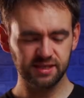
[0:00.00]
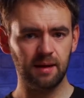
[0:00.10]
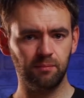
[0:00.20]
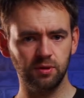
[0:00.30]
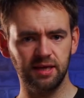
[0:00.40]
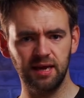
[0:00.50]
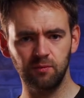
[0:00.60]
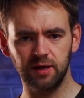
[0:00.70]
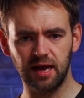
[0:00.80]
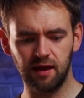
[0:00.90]
example,
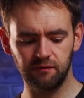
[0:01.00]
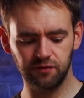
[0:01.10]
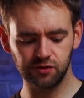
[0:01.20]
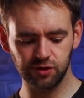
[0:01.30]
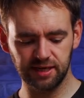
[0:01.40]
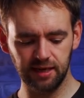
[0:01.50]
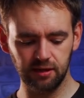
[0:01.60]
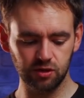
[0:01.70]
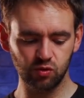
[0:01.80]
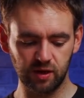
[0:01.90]
here we have the
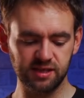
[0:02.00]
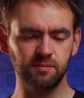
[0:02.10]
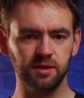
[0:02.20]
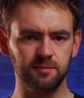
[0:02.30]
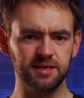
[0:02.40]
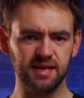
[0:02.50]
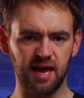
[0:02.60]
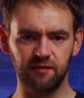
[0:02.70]
Tokina twenty millimeter